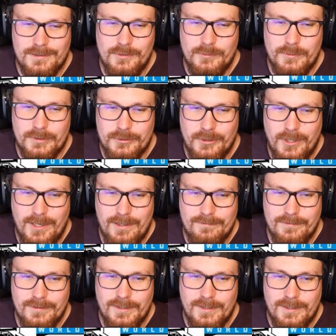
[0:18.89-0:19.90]
two-wheel drive
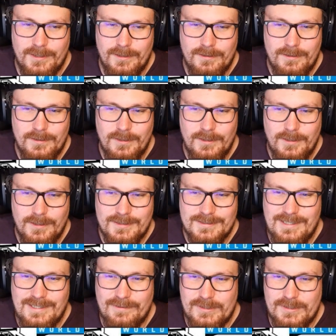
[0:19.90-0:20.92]

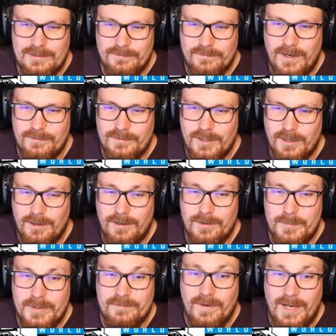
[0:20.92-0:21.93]
17.5 car a
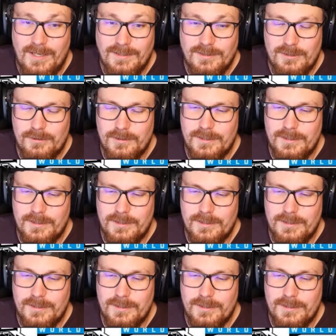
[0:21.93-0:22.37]
bit faster,